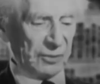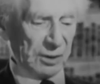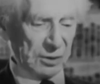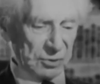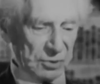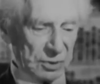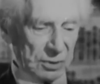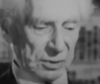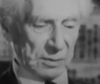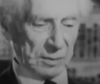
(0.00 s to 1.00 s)
First,
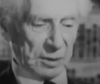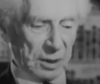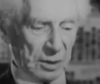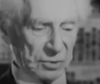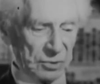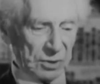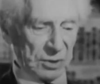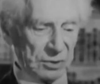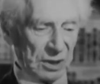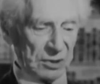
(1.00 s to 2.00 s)
because,
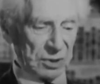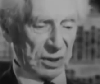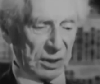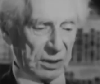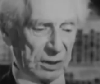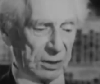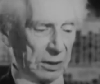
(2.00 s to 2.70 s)
as I say,